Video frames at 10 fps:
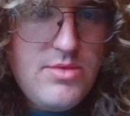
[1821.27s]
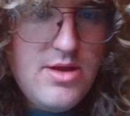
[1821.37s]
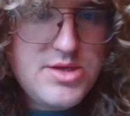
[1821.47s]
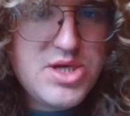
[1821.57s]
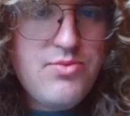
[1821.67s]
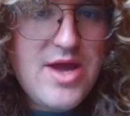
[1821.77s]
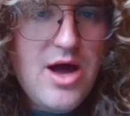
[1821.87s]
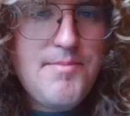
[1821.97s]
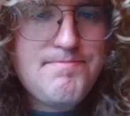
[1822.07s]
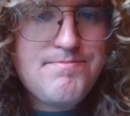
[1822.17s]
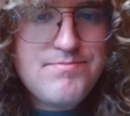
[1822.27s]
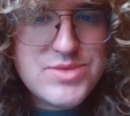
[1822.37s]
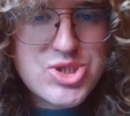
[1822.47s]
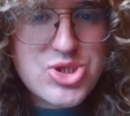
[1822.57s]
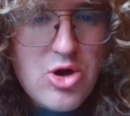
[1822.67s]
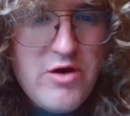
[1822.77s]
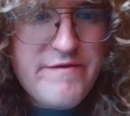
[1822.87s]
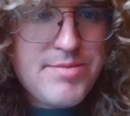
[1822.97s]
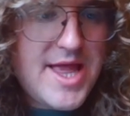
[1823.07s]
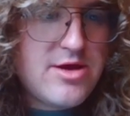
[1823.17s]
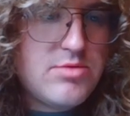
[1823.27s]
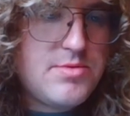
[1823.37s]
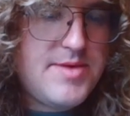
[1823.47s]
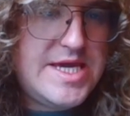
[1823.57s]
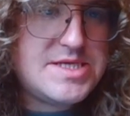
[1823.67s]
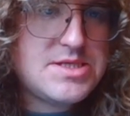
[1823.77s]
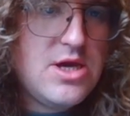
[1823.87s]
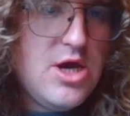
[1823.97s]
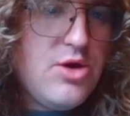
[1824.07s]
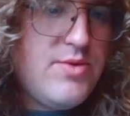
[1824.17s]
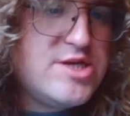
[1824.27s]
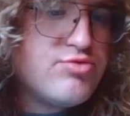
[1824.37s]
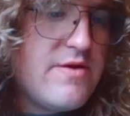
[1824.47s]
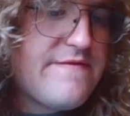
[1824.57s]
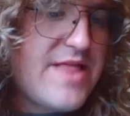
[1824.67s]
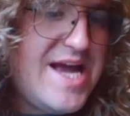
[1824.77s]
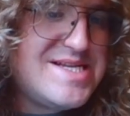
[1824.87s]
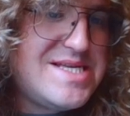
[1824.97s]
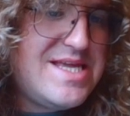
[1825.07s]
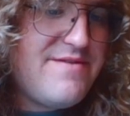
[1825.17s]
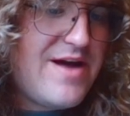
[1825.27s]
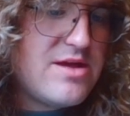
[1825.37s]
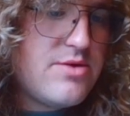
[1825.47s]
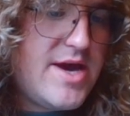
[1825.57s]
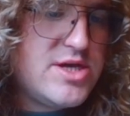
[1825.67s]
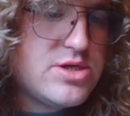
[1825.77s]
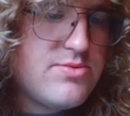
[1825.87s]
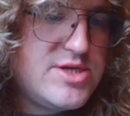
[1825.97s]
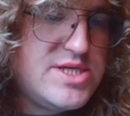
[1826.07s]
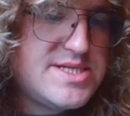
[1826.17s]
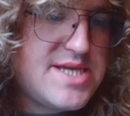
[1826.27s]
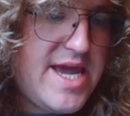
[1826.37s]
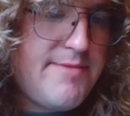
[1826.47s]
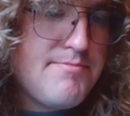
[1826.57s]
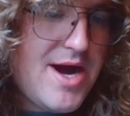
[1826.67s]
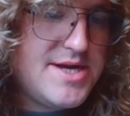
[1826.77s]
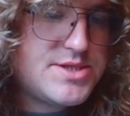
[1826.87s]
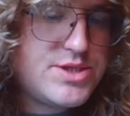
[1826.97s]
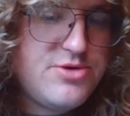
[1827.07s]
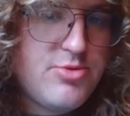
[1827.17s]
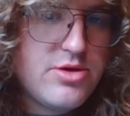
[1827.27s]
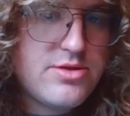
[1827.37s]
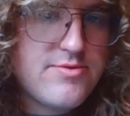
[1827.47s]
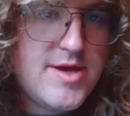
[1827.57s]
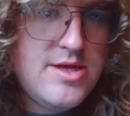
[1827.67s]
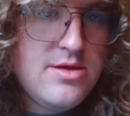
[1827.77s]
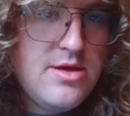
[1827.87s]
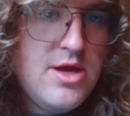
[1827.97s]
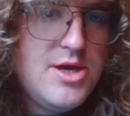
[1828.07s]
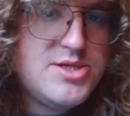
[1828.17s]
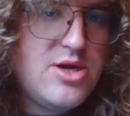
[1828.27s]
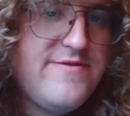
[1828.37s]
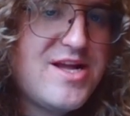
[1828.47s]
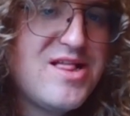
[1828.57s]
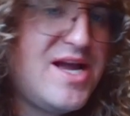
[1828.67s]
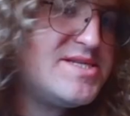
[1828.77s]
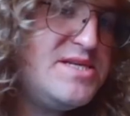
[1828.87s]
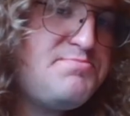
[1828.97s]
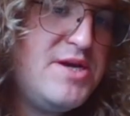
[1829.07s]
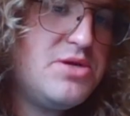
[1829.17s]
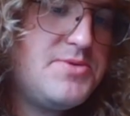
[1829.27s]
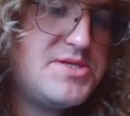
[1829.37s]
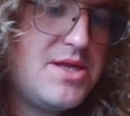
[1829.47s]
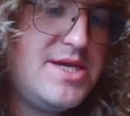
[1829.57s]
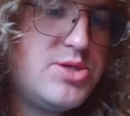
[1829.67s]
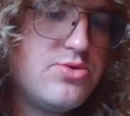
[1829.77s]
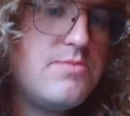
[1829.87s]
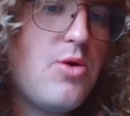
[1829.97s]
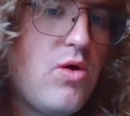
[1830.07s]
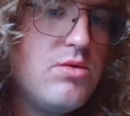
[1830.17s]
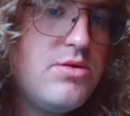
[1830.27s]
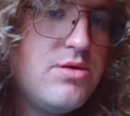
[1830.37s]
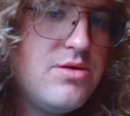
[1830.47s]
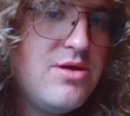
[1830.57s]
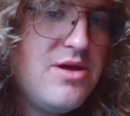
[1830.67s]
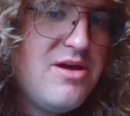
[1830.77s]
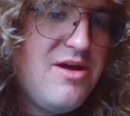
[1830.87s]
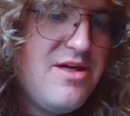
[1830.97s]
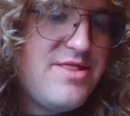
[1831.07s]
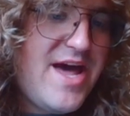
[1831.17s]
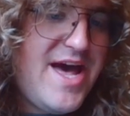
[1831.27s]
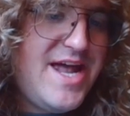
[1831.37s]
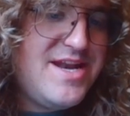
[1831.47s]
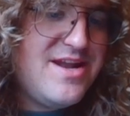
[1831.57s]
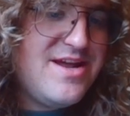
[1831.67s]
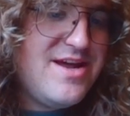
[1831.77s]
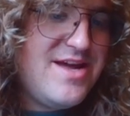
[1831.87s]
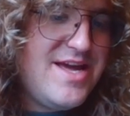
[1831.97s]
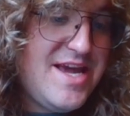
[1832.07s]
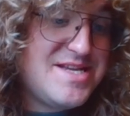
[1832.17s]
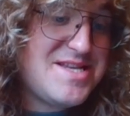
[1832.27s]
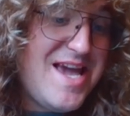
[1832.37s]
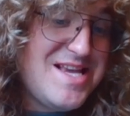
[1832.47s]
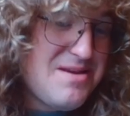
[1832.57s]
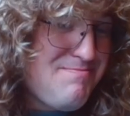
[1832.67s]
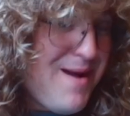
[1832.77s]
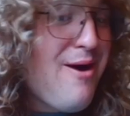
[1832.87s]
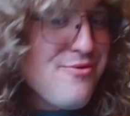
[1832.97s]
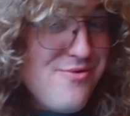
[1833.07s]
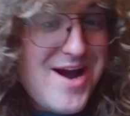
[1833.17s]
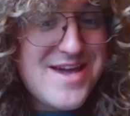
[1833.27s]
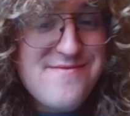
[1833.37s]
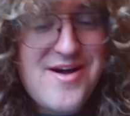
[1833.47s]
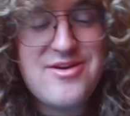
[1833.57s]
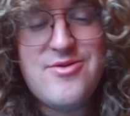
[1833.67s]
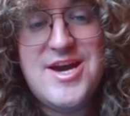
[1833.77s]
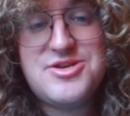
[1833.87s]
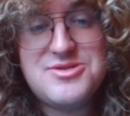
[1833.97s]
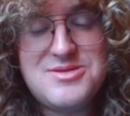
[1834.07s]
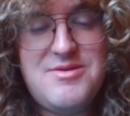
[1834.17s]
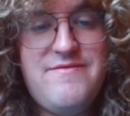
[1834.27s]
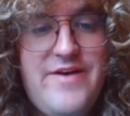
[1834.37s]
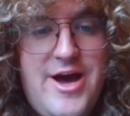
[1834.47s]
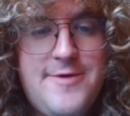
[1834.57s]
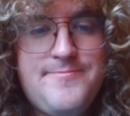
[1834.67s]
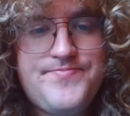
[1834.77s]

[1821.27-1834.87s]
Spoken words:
So we are sort of playing up a piece, which reflects in the evaluation, which is, say, minus 2.3. So if you class this bishop as a literal pawn, then it's about right evaluation, to be fair.